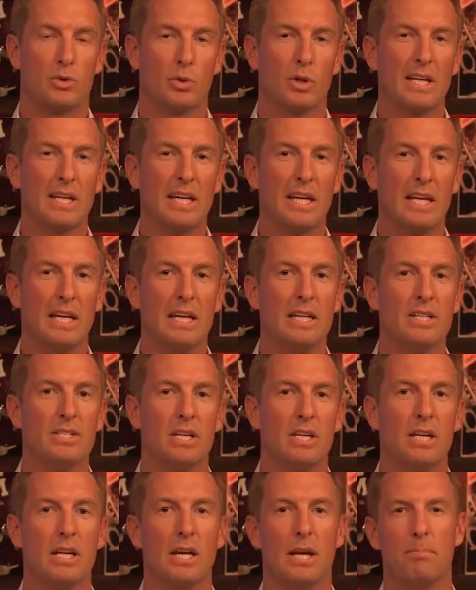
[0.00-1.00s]
It's really
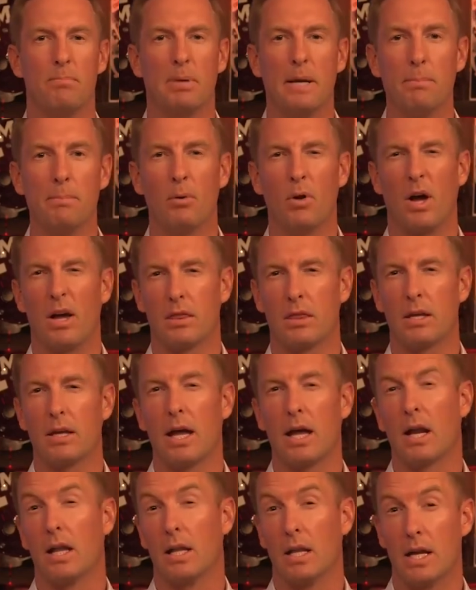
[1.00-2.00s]
easy, and people, I
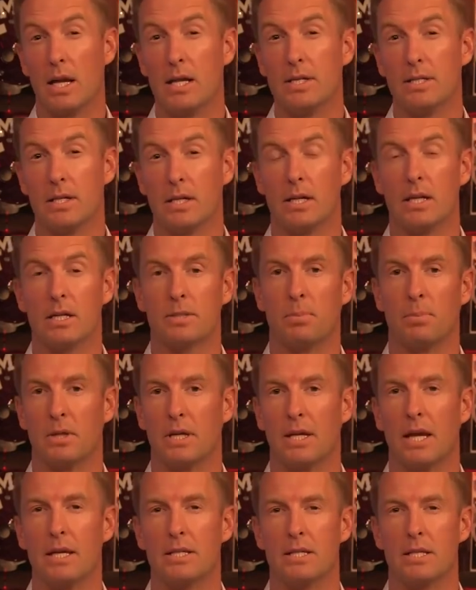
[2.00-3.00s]
think, out of laziness,
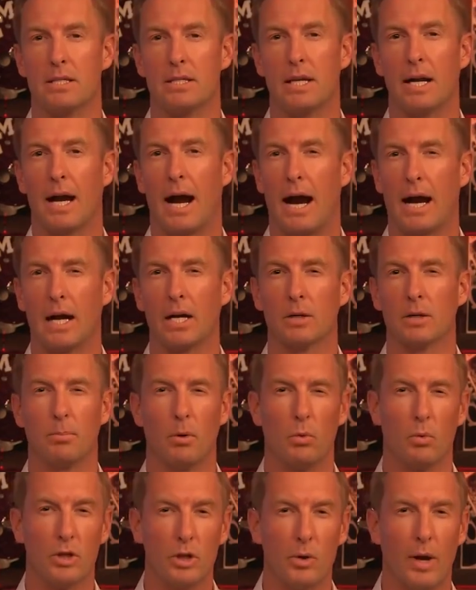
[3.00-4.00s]
put the ACC higher.
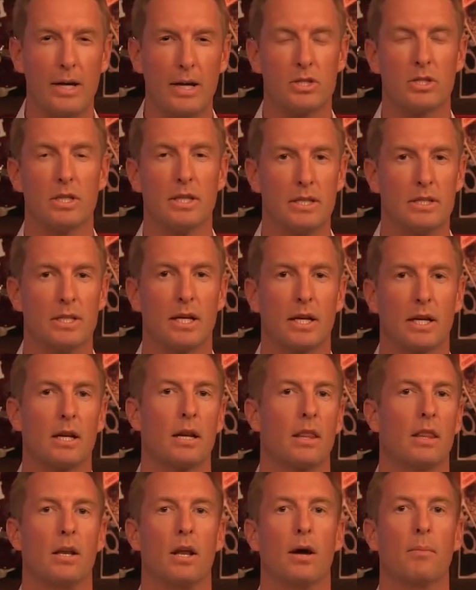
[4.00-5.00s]
But when you actually dig
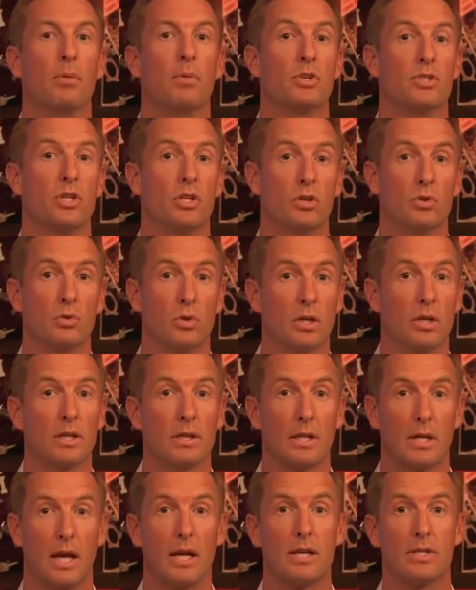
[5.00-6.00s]
into the numbers and you
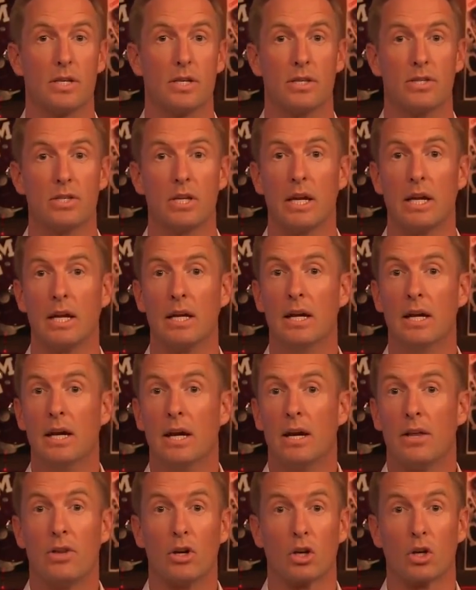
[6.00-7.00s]
look at the ACC,
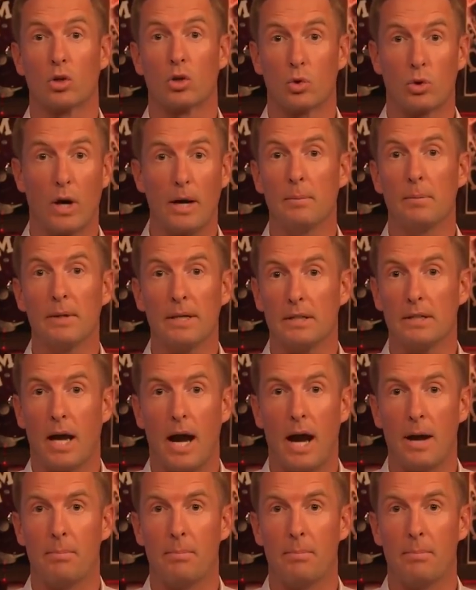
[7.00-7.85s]
they're incredibly